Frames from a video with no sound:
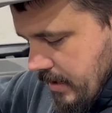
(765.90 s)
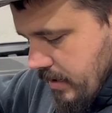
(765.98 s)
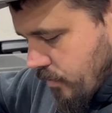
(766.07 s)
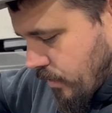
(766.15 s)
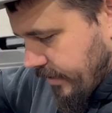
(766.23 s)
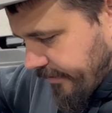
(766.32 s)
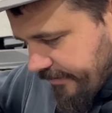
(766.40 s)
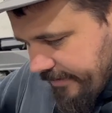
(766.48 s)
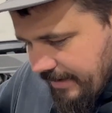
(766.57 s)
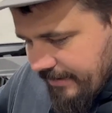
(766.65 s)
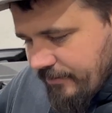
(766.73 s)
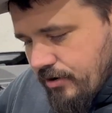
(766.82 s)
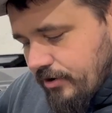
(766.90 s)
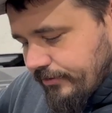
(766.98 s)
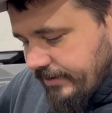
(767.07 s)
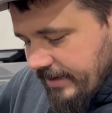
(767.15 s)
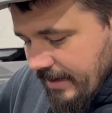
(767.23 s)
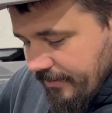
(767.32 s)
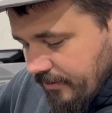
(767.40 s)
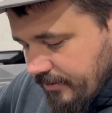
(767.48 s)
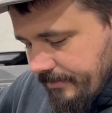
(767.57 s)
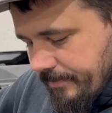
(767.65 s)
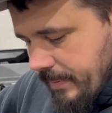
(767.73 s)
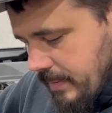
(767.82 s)
Once it's all together,
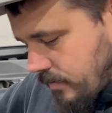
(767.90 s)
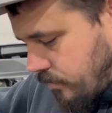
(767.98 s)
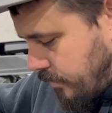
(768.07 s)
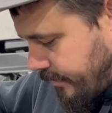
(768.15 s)
we'll